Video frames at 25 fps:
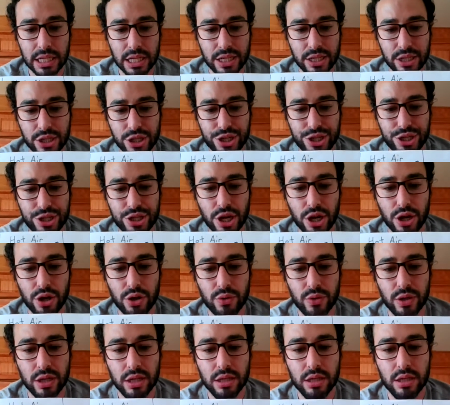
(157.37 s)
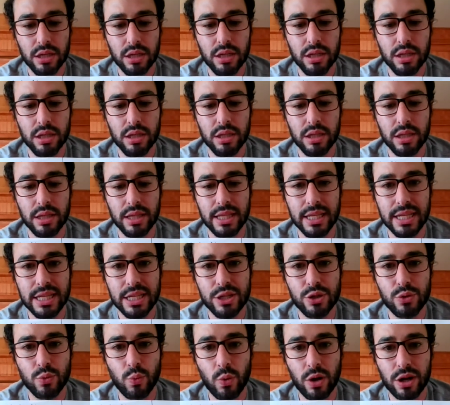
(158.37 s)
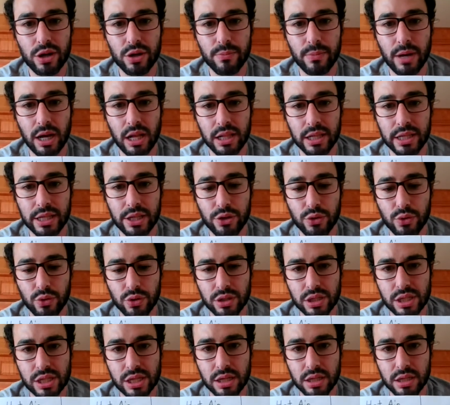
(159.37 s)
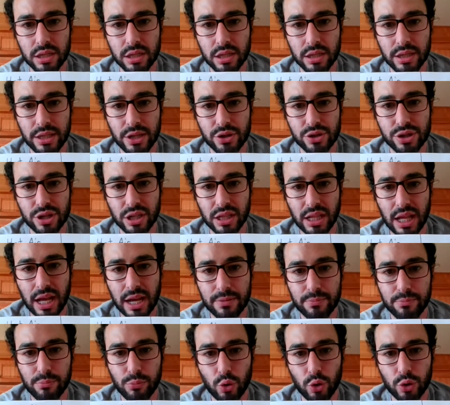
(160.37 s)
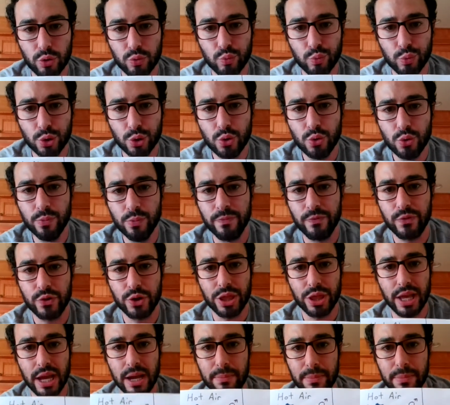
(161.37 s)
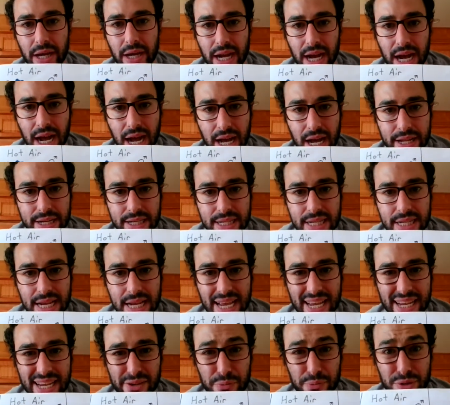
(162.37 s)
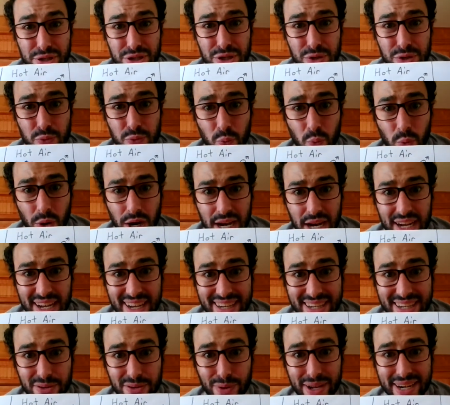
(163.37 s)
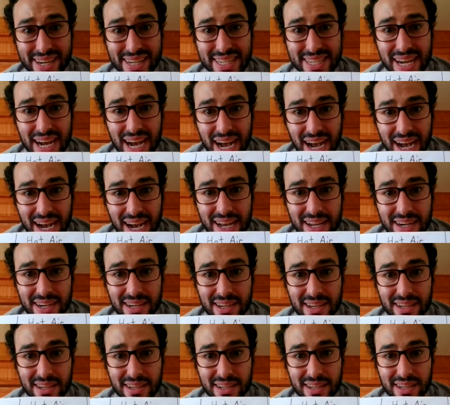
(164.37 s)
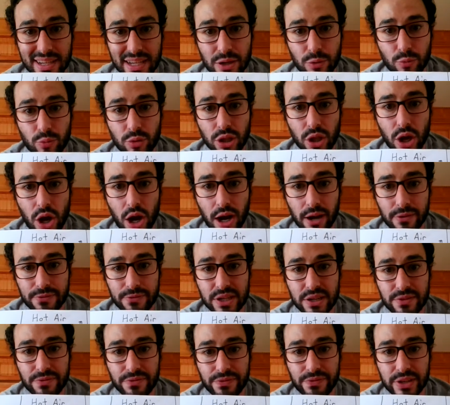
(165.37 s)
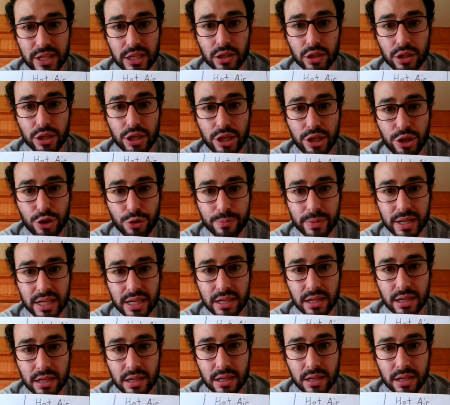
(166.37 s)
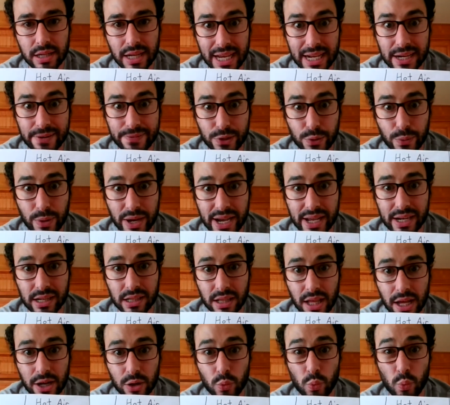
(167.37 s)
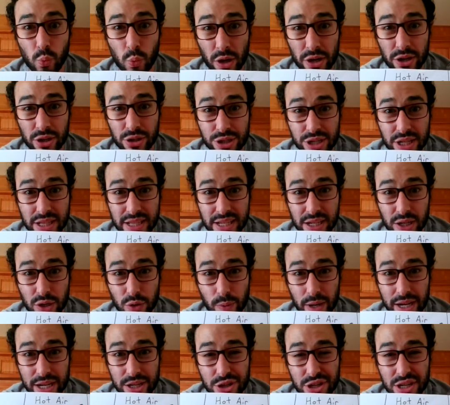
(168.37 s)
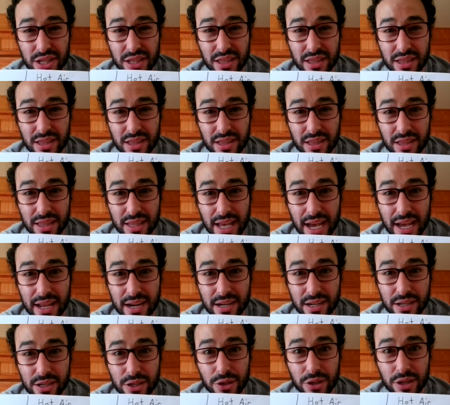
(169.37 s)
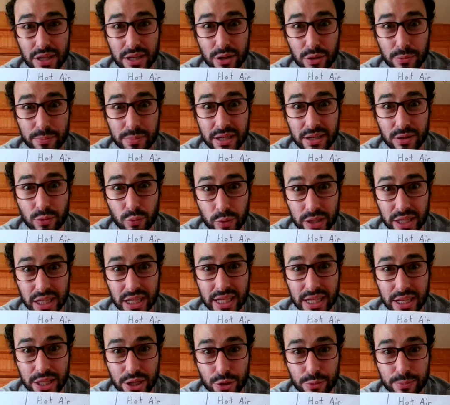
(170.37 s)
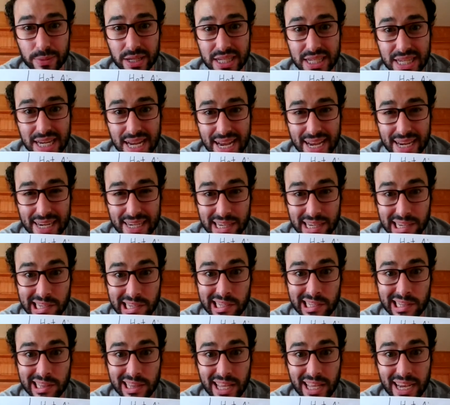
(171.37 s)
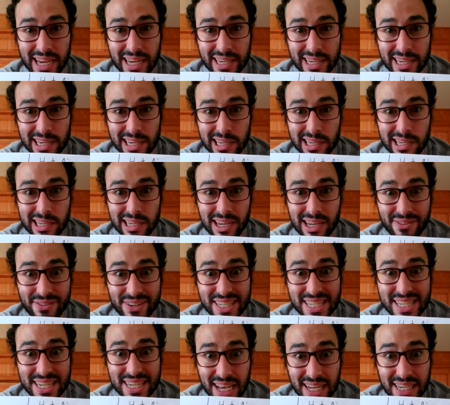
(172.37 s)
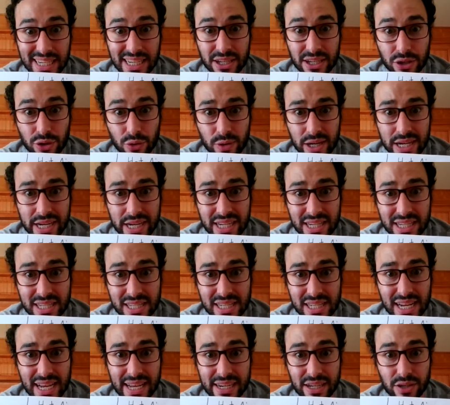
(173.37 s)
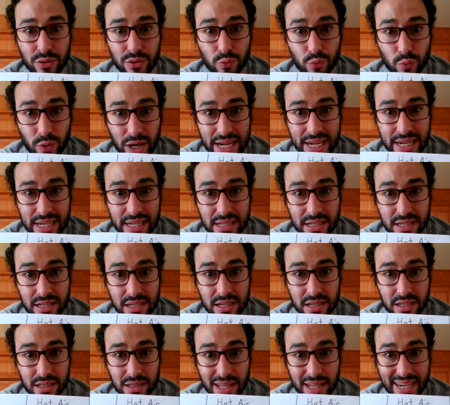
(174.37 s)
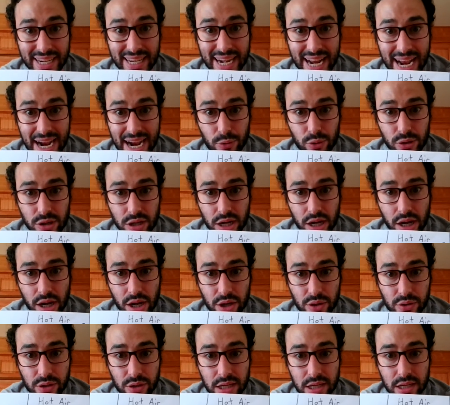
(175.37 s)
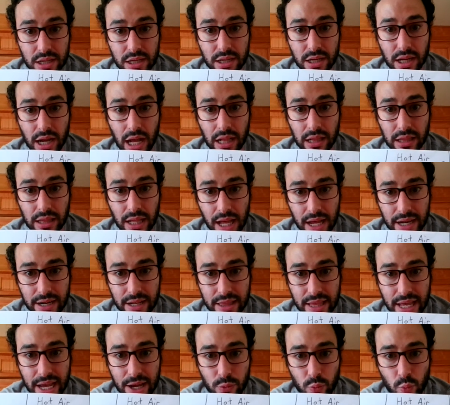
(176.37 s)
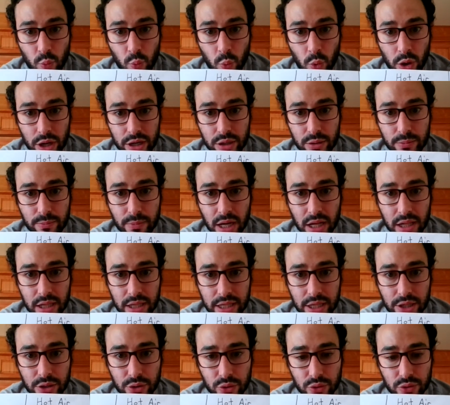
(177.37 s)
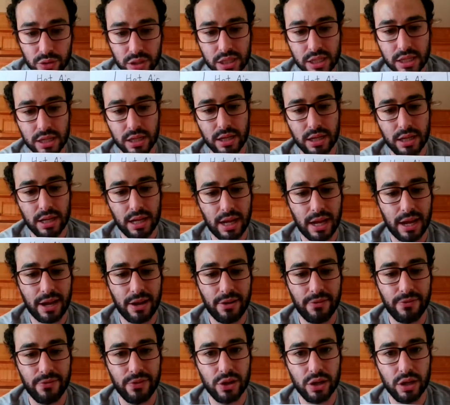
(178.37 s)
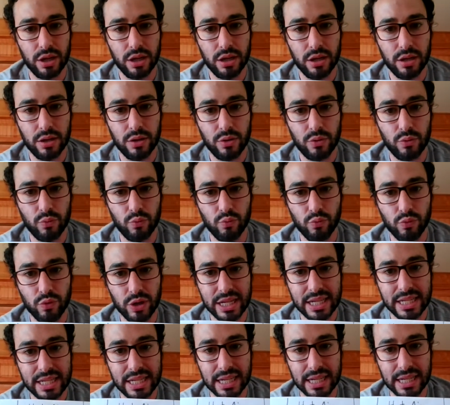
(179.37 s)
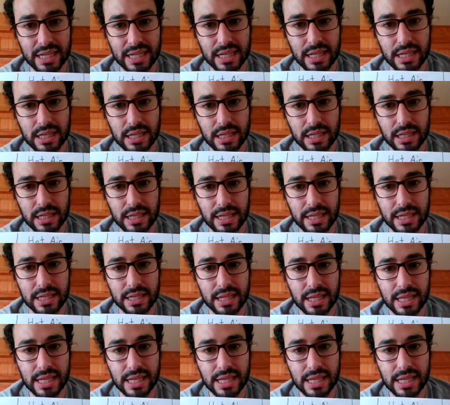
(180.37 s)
So, these water molecules, there's a lot more room for them on a hot day, which is why when it's hot, it will often feel humid. And if you add a lot of water to the equation, then it'll be a really humid day. Like if it's 90 degrees and it rained like an hour ago, a lot of that water molecules have risen into